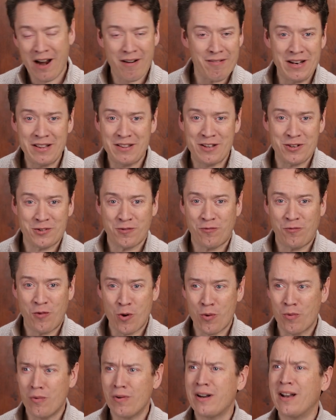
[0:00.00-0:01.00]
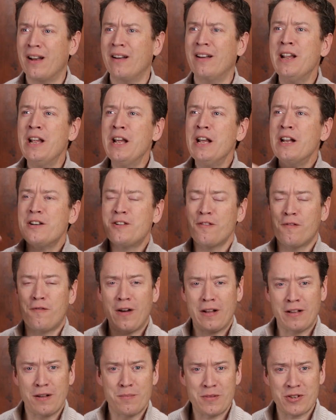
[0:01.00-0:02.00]
carried this forward and
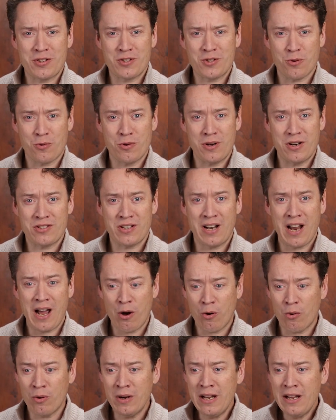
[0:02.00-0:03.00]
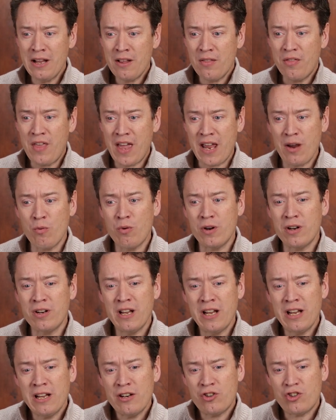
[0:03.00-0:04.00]
developed the stories, and how they
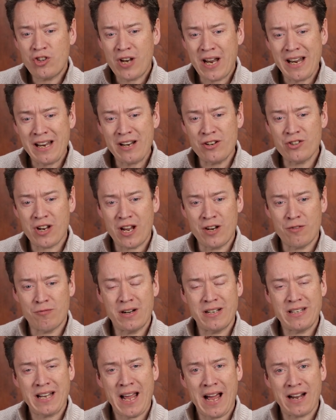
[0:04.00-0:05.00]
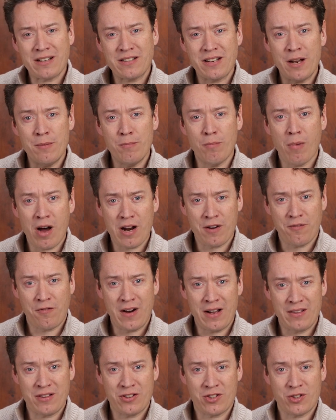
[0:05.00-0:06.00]
would change and redact and
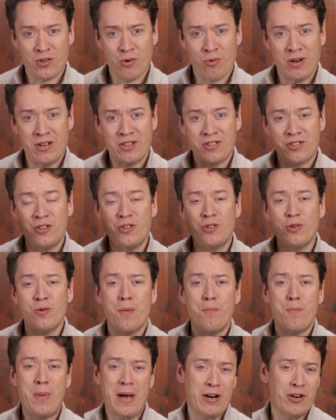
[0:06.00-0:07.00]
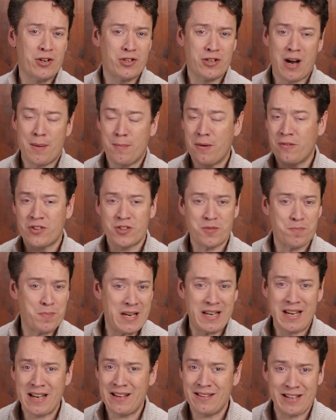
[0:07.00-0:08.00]
modify the stories to do a better job of
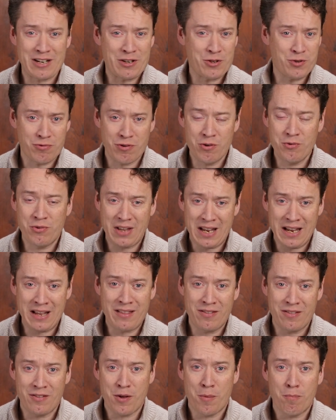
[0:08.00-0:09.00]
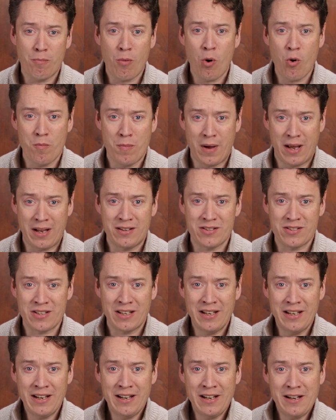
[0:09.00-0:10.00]
speaking their truth in the moment,